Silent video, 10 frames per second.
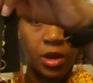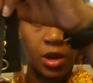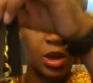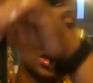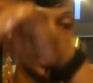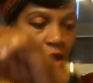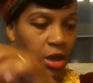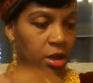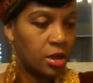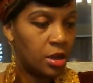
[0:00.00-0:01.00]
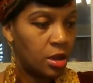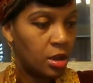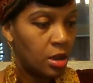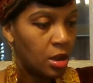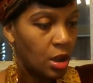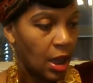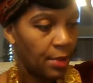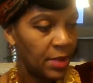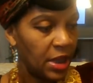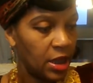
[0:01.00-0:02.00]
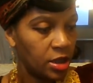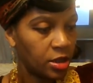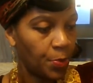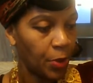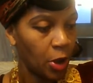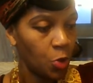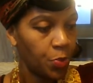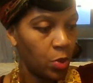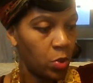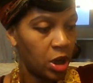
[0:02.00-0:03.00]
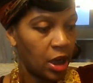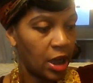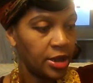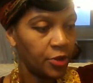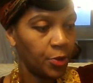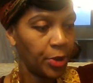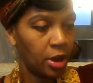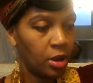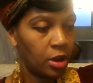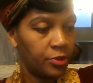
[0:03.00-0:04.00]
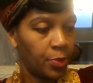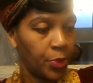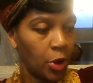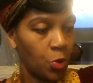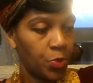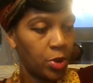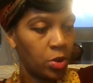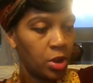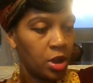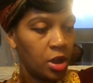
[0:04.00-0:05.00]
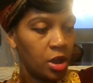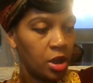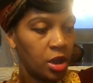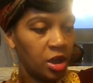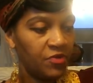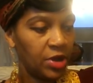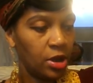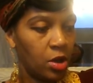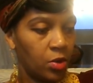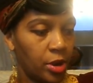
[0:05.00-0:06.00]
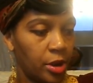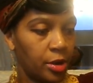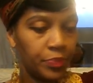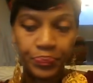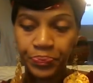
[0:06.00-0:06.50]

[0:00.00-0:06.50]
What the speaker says: And I made the purple one, another pair of the purple, even longer.